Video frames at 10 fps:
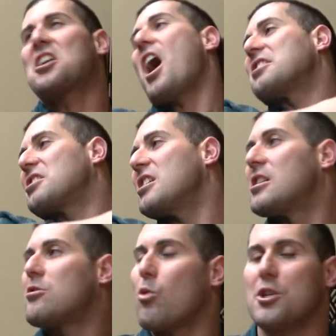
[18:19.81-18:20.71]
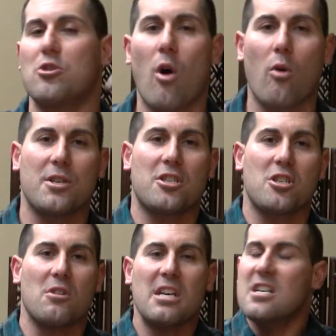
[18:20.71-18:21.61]
Gosh, this is what you always
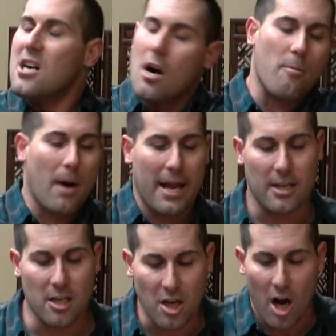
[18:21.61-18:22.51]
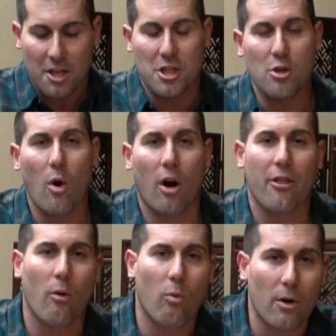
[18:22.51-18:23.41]
do. Oh, my gosh, you are
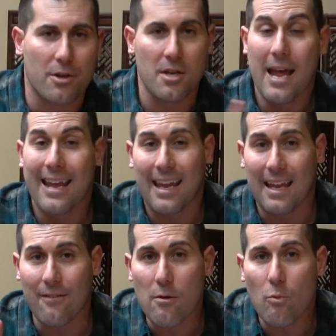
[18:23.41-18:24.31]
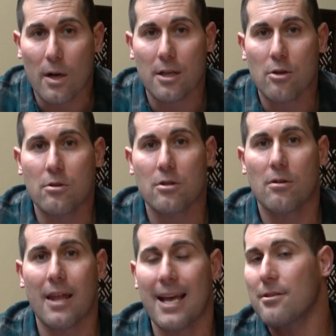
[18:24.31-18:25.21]
the worst. Even when you
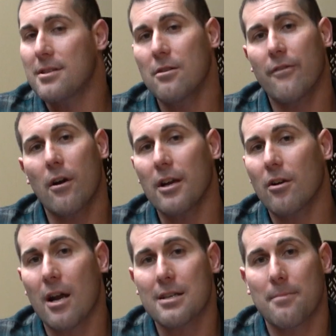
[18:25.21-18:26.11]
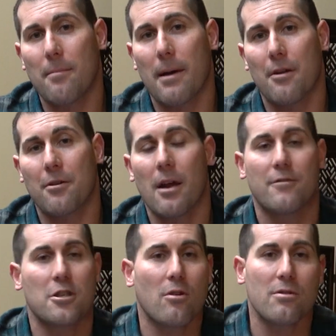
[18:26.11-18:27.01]
do that, you see, you've already crossed my boundary.
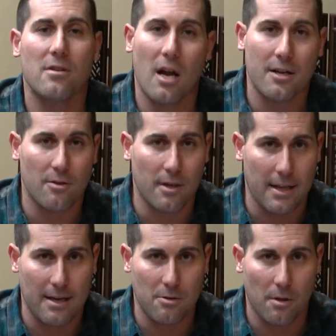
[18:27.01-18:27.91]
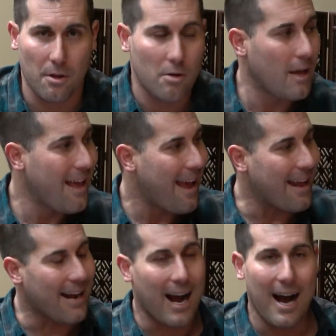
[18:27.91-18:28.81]
I've chosen not to engage with you,
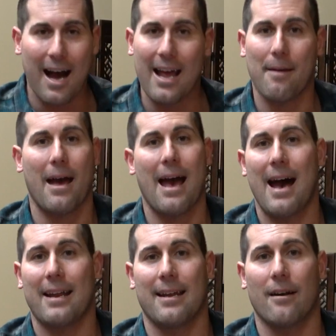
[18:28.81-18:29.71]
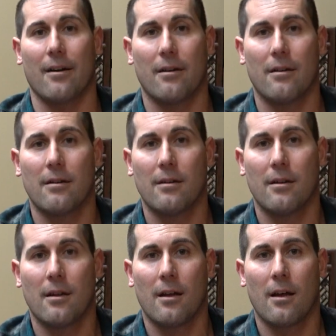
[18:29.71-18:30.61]
and I am out of here.
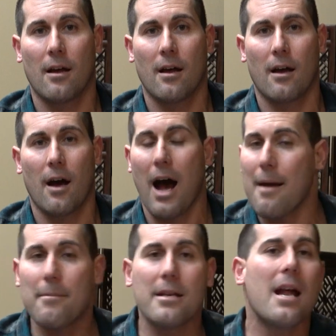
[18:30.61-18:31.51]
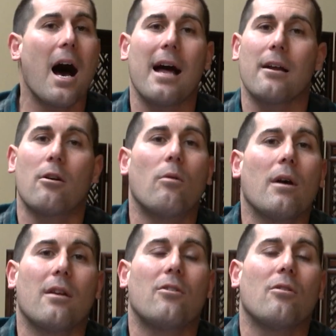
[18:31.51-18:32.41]
I'm not
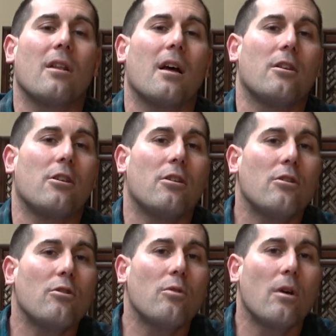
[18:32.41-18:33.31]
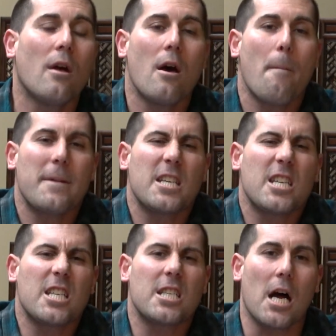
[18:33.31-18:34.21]
going to let you
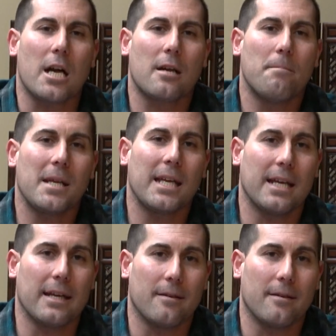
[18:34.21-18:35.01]
suck me in.